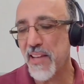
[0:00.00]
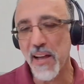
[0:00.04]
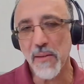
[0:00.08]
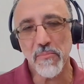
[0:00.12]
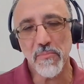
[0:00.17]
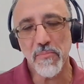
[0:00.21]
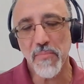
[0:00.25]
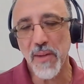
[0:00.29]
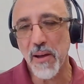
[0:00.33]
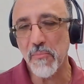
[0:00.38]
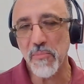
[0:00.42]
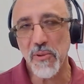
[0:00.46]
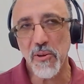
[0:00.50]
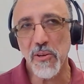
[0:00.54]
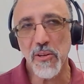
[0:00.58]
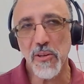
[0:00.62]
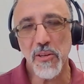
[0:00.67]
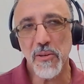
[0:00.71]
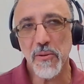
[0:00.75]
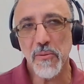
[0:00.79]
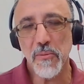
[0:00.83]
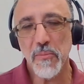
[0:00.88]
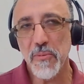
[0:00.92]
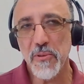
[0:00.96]
I'm
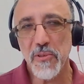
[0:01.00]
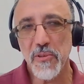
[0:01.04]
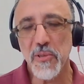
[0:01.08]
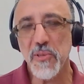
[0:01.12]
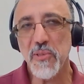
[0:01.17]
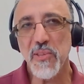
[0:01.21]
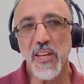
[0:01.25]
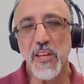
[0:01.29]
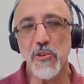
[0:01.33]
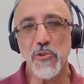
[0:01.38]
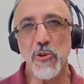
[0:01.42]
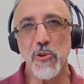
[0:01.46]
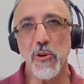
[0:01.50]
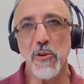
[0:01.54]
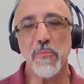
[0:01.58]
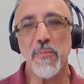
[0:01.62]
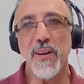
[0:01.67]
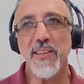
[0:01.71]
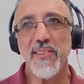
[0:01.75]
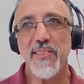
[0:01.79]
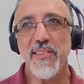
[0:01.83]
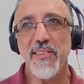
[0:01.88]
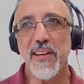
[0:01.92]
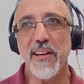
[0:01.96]
gonna just enjoy
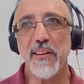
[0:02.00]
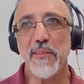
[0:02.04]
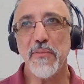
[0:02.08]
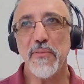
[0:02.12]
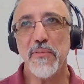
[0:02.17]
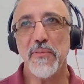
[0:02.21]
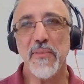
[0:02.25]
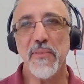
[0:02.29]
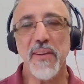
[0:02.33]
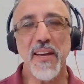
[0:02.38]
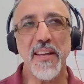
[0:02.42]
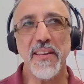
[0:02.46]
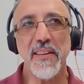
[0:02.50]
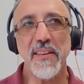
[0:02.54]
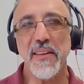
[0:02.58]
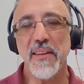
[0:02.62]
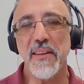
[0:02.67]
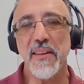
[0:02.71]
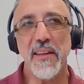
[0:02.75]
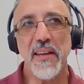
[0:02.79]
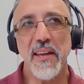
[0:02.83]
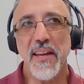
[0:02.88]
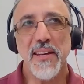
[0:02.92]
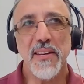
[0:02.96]
myself and
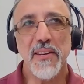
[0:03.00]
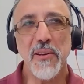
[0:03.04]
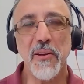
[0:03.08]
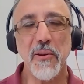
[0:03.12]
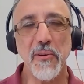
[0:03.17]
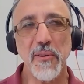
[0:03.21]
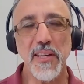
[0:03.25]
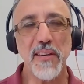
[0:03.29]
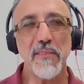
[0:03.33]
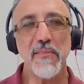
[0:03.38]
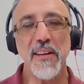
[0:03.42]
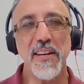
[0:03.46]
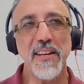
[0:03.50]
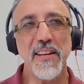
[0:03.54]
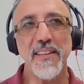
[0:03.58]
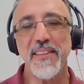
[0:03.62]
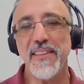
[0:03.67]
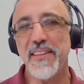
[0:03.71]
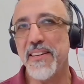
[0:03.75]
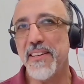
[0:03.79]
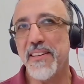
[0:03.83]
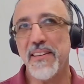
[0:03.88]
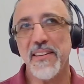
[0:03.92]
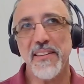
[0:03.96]
not give
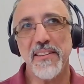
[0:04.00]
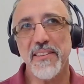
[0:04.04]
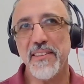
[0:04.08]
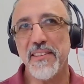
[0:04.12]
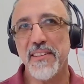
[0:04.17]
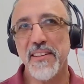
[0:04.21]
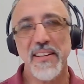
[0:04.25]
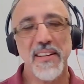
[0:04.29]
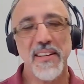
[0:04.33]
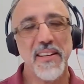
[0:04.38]
anything. And